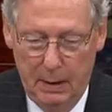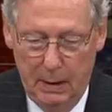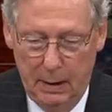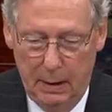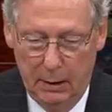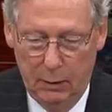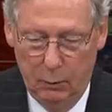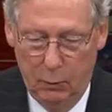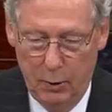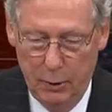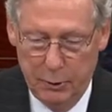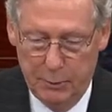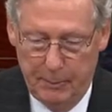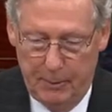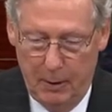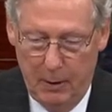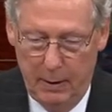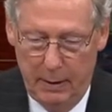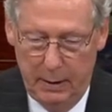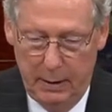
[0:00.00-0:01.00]
And the worst
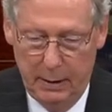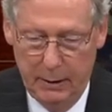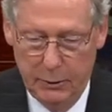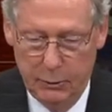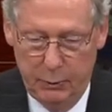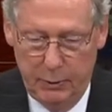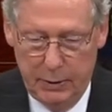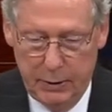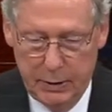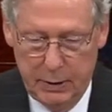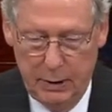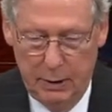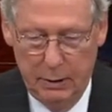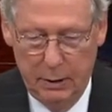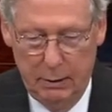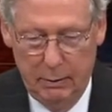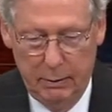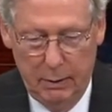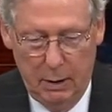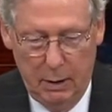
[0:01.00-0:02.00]
part is we still
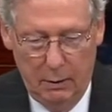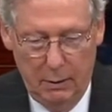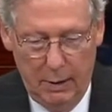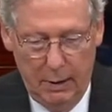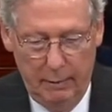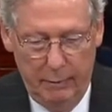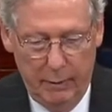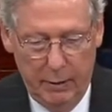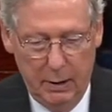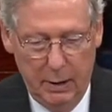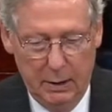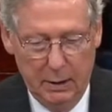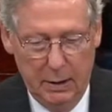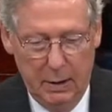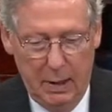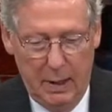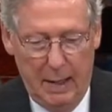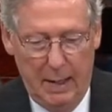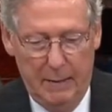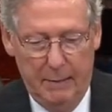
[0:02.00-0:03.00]
don't know everything
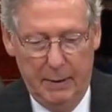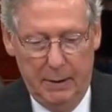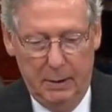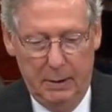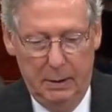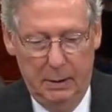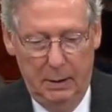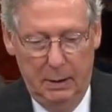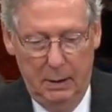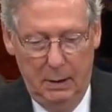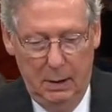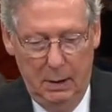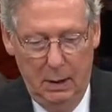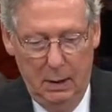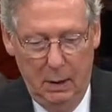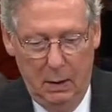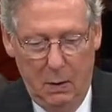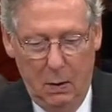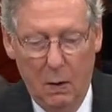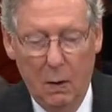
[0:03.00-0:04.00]
that happened
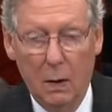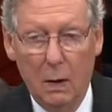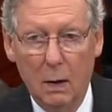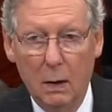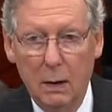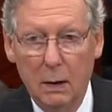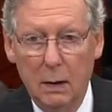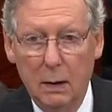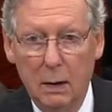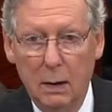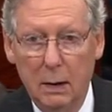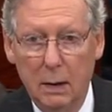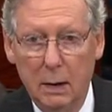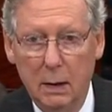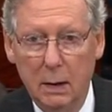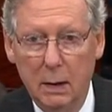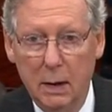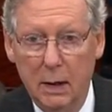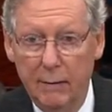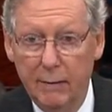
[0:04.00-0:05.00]
or
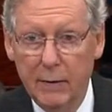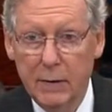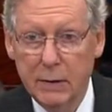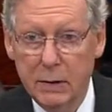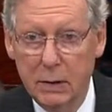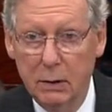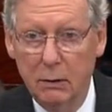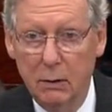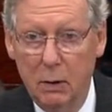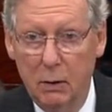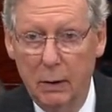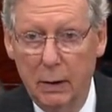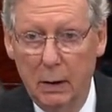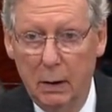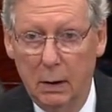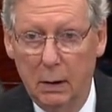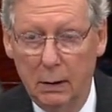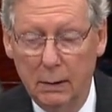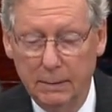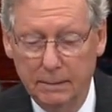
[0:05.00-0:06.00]
if it's still going
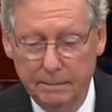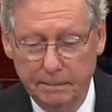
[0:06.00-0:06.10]
on.